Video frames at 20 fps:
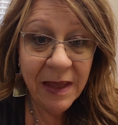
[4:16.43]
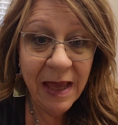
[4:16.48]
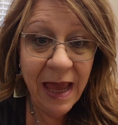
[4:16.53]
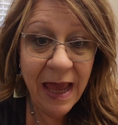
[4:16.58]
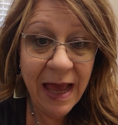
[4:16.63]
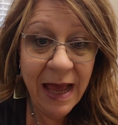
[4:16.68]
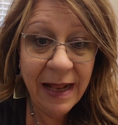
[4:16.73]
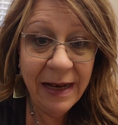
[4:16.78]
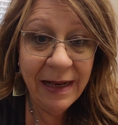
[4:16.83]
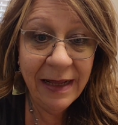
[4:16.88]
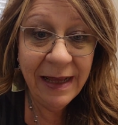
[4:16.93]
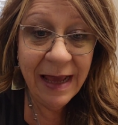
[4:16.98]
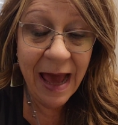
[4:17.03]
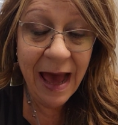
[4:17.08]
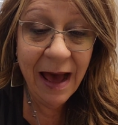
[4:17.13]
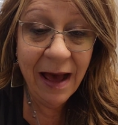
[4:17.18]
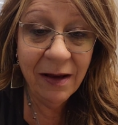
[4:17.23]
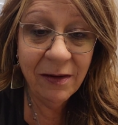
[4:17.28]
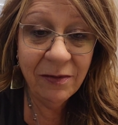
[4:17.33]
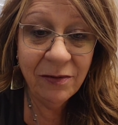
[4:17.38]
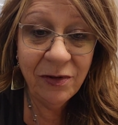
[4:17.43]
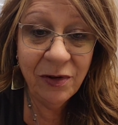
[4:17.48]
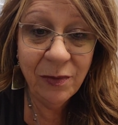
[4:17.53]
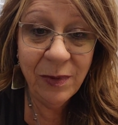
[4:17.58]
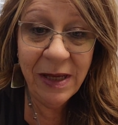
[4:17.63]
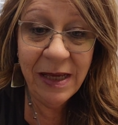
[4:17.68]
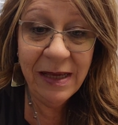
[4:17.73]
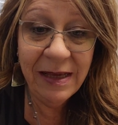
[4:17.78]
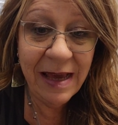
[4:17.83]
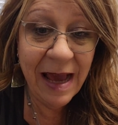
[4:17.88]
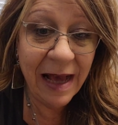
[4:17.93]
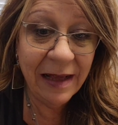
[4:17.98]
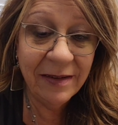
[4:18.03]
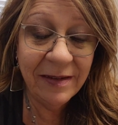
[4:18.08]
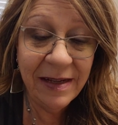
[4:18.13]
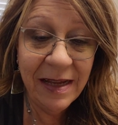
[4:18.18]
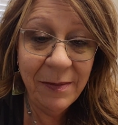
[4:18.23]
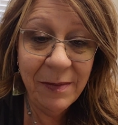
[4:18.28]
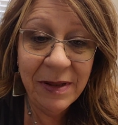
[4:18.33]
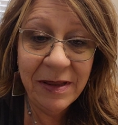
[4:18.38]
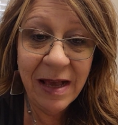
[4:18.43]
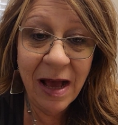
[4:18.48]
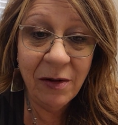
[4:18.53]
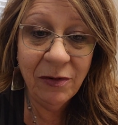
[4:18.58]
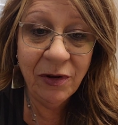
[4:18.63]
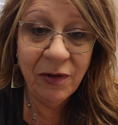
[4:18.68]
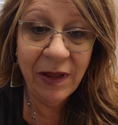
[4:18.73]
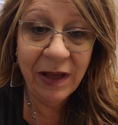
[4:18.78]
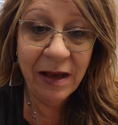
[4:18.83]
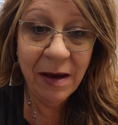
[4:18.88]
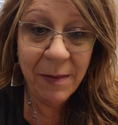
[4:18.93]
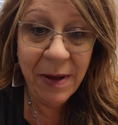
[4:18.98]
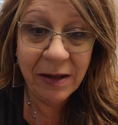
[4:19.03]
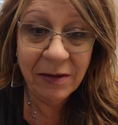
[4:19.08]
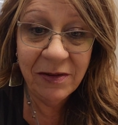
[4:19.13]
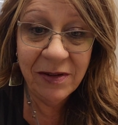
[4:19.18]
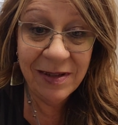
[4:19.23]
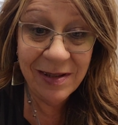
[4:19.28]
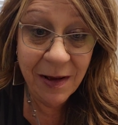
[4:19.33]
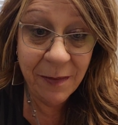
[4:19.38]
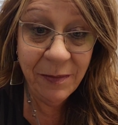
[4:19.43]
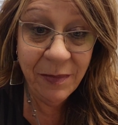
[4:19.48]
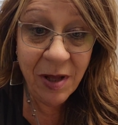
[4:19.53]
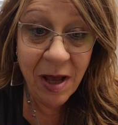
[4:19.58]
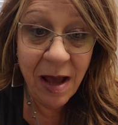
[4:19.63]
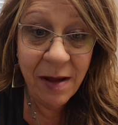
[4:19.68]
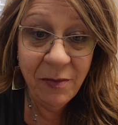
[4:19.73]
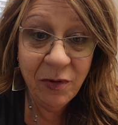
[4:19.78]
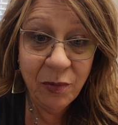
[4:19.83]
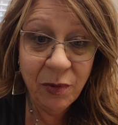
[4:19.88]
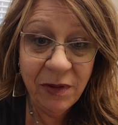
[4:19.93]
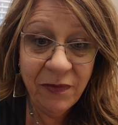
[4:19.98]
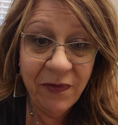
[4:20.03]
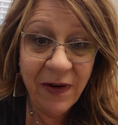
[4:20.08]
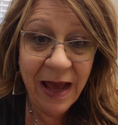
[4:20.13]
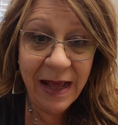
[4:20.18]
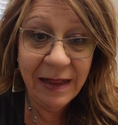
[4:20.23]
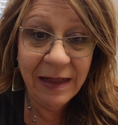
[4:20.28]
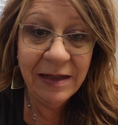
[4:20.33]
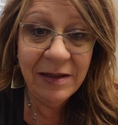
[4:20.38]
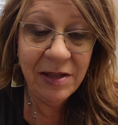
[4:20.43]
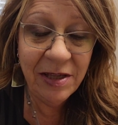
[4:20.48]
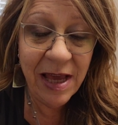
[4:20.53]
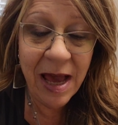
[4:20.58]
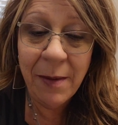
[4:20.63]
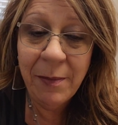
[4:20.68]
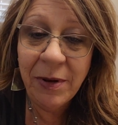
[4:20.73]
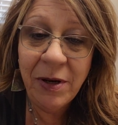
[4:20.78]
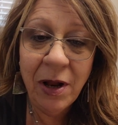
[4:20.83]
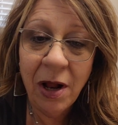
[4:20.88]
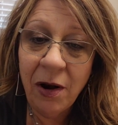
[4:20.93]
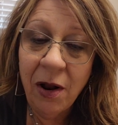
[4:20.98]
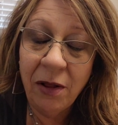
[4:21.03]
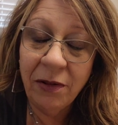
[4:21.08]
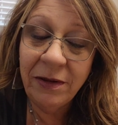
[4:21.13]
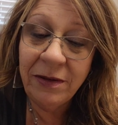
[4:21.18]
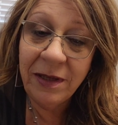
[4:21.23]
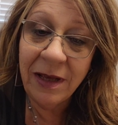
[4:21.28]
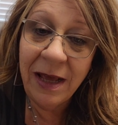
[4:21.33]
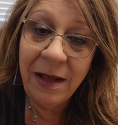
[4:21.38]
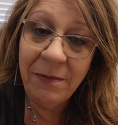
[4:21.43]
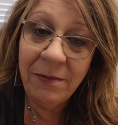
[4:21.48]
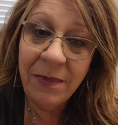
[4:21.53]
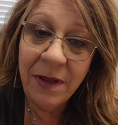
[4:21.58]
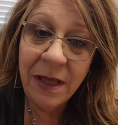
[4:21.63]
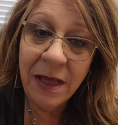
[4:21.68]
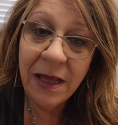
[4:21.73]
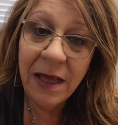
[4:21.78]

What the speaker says: And yeah, do we cast demons out? Do they come out sometimes with violence? Yeah, but not all the time.